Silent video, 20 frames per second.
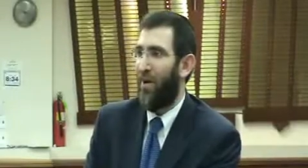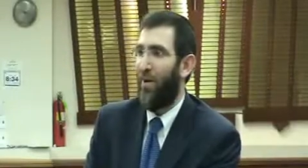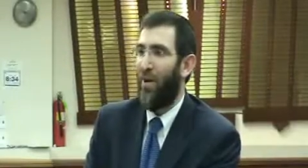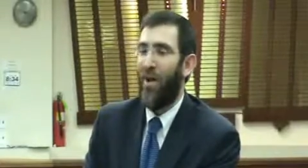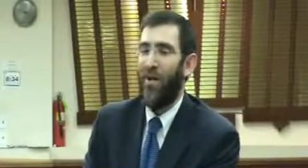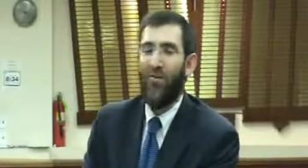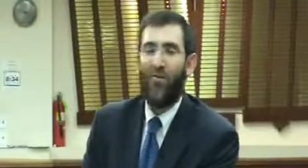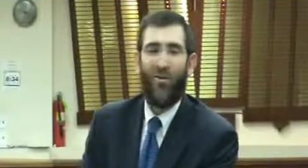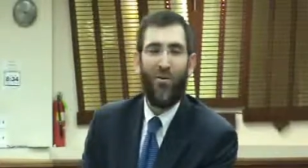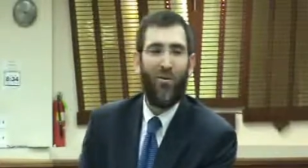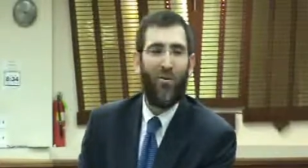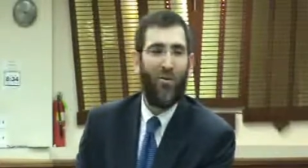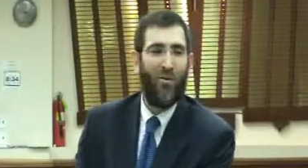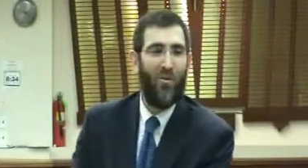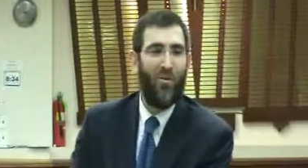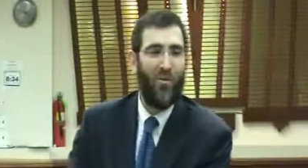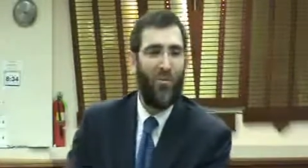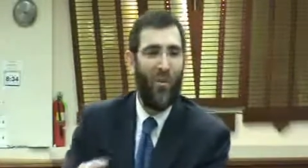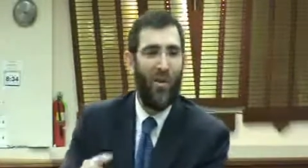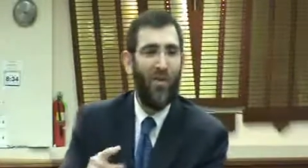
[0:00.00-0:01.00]
However,
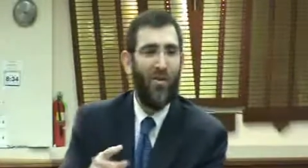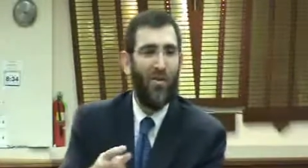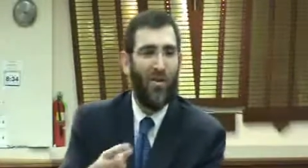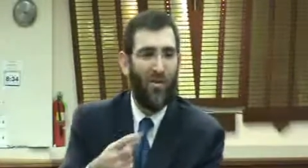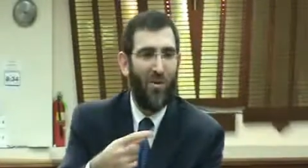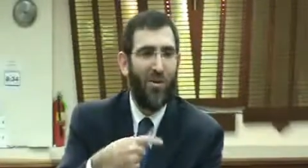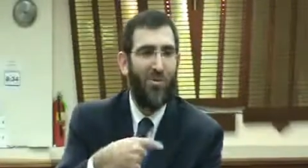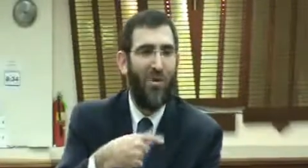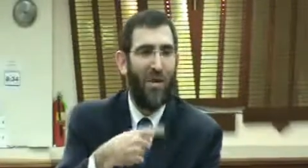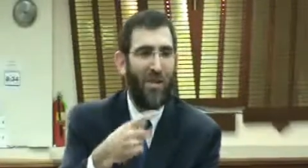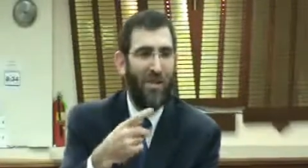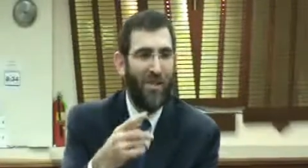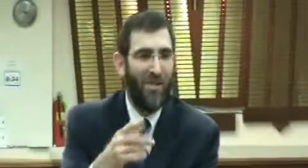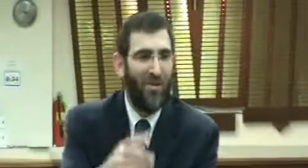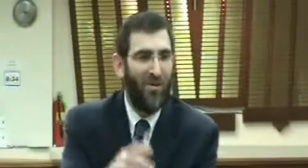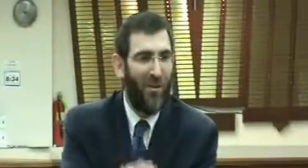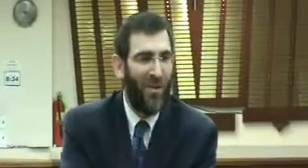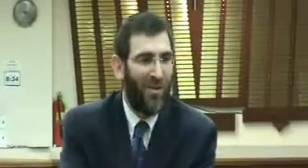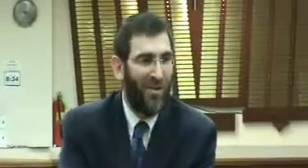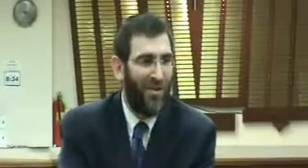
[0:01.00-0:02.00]
once she was my
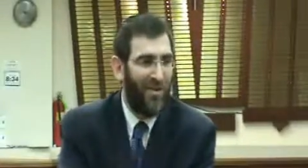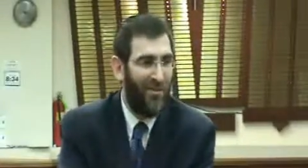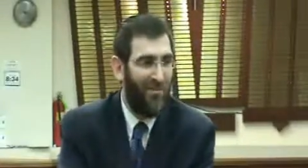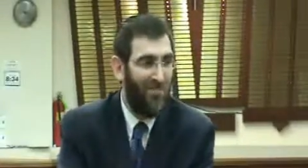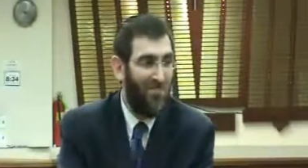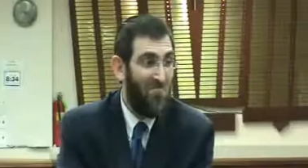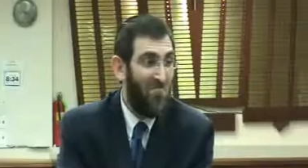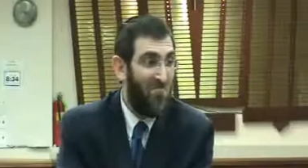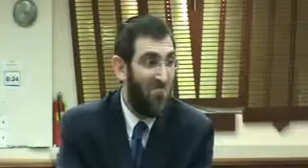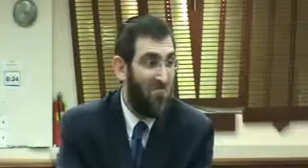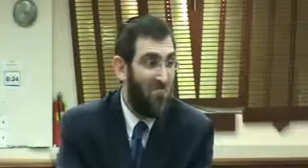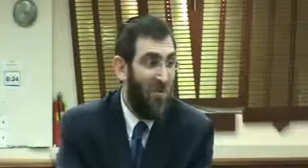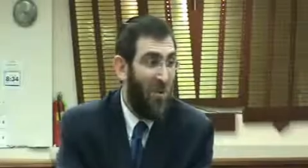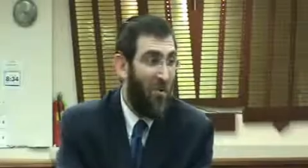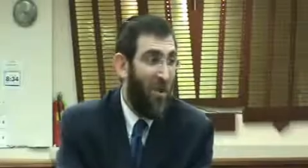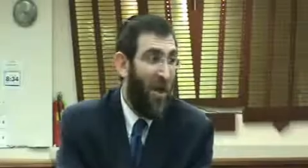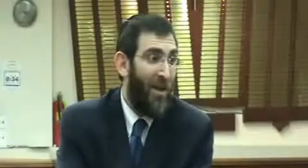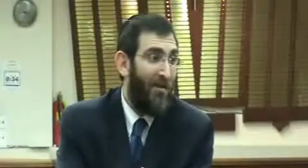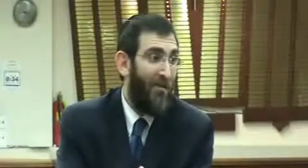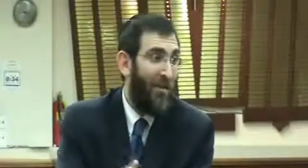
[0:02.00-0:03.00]
student,
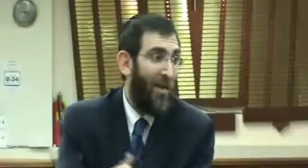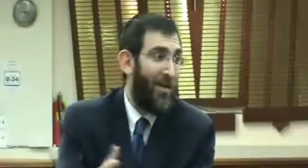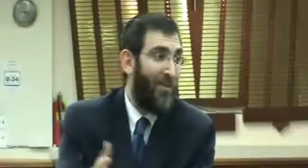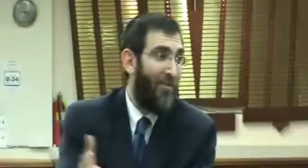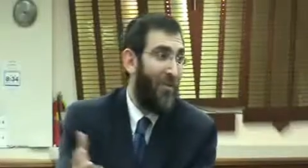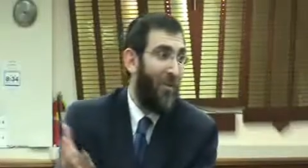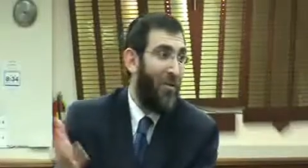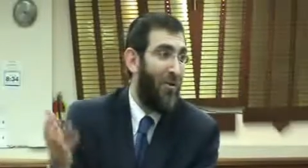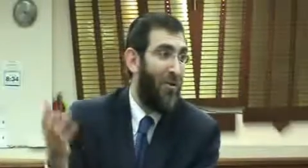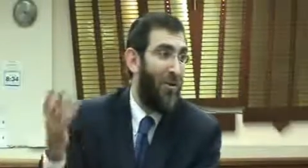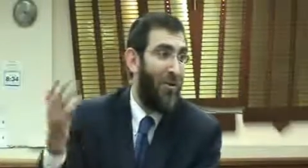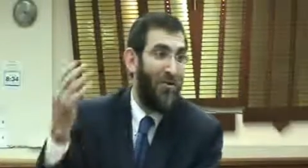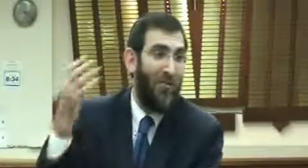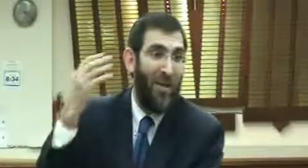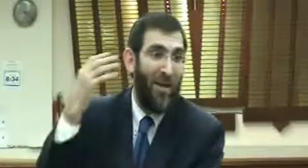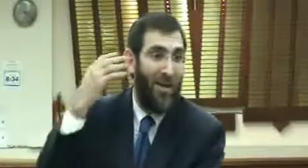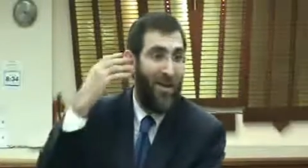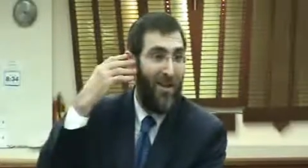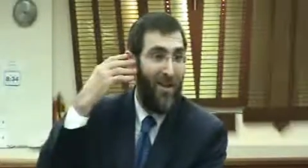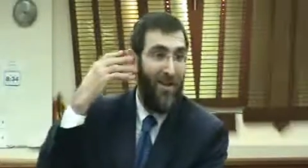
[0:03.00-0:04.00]
okay, she had a phone
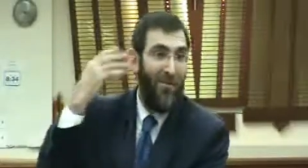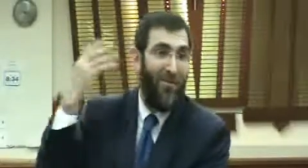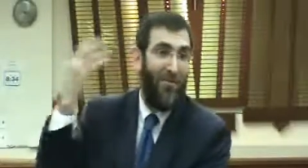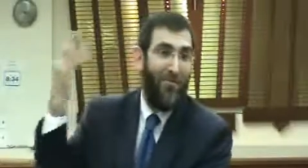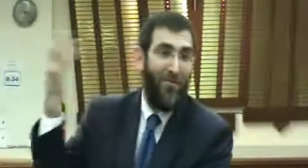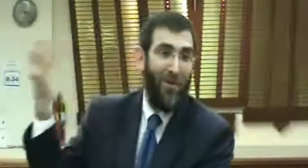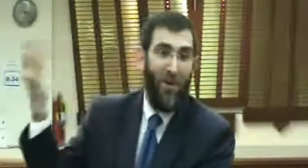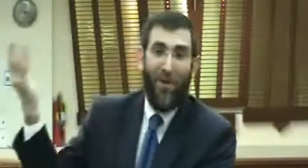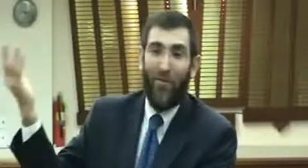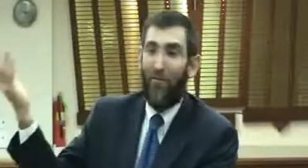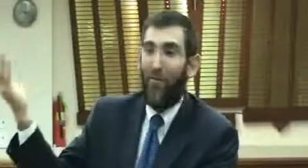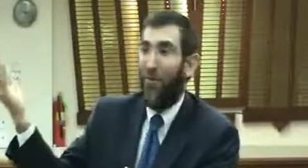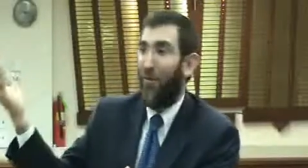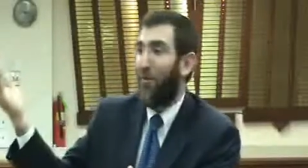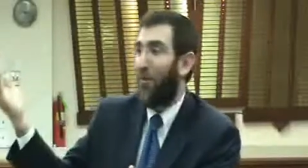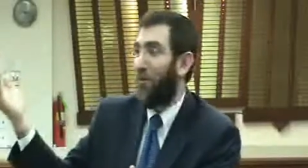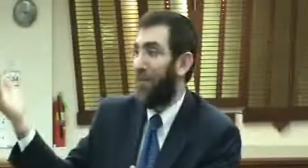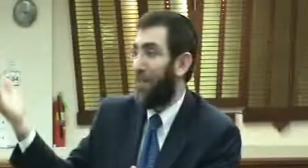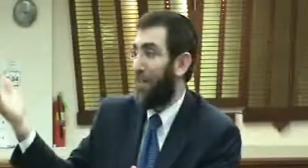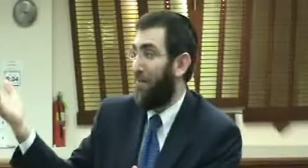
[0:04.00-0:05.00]
call to make. You know, we all have
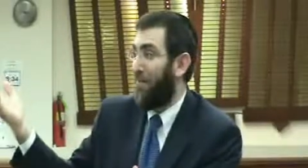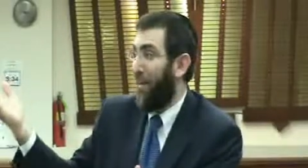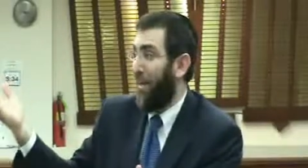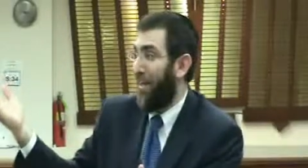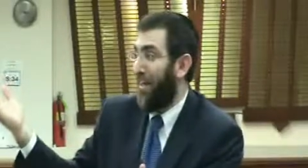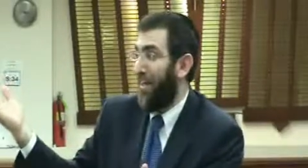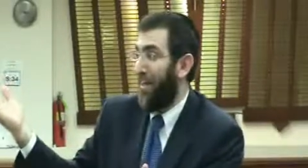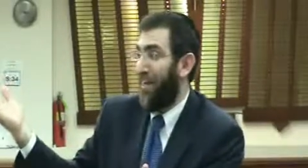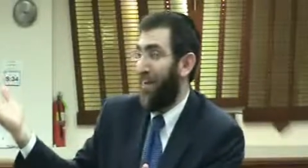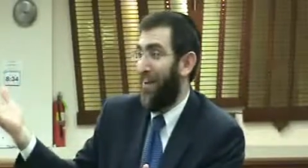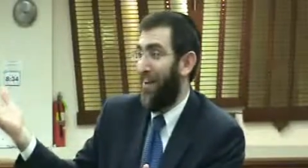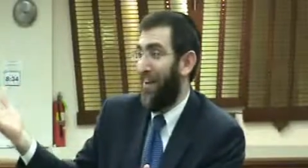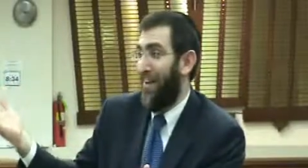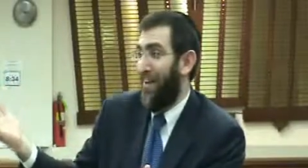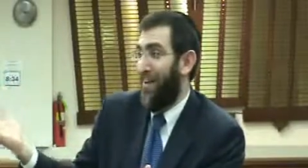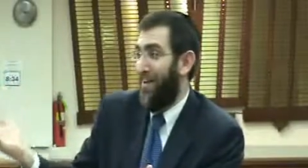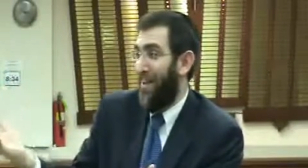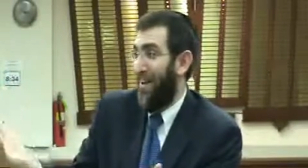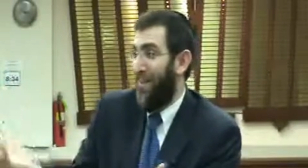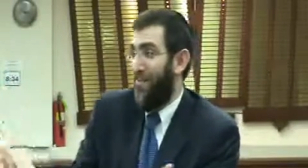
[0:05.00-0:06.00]
phone calls to make. You
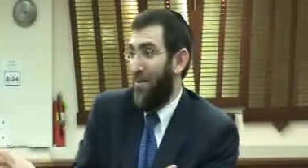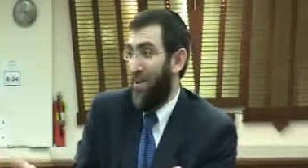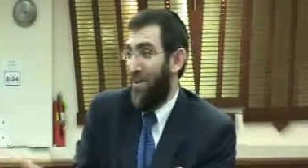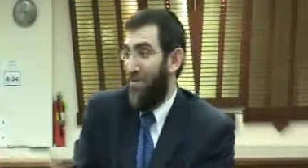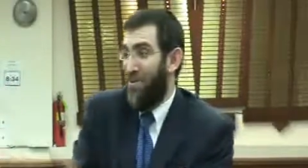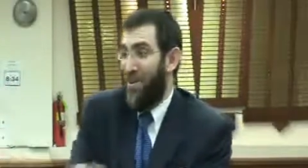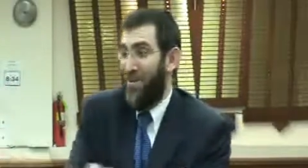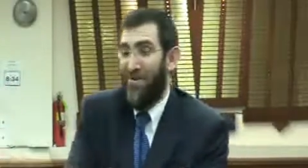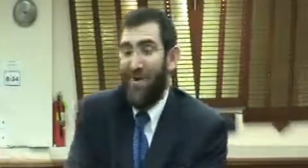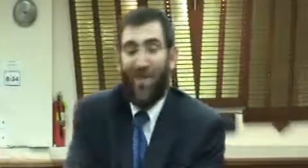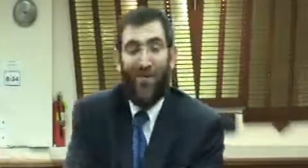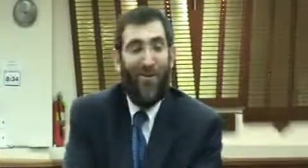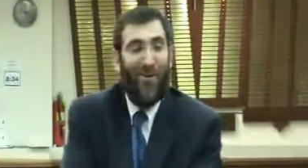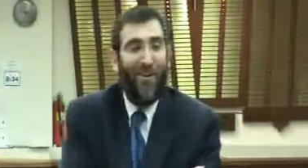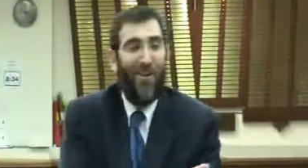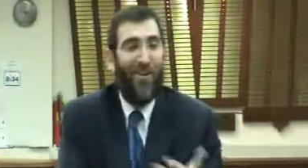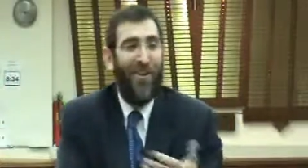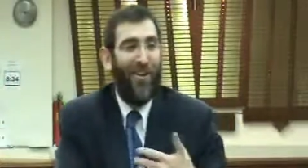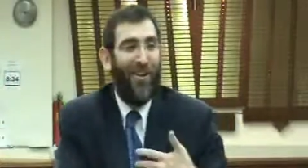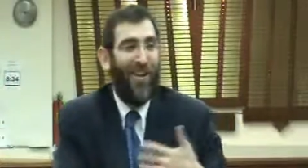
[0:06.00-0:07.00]
know, uh, we have, she had to make
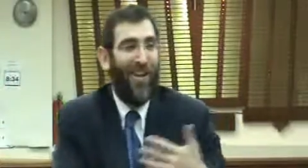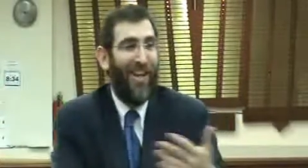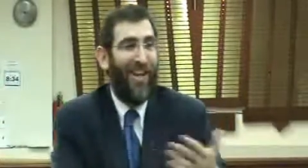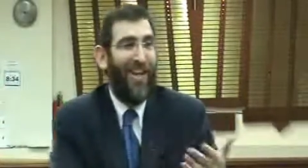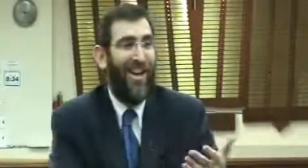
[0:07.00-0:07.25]
a phone call.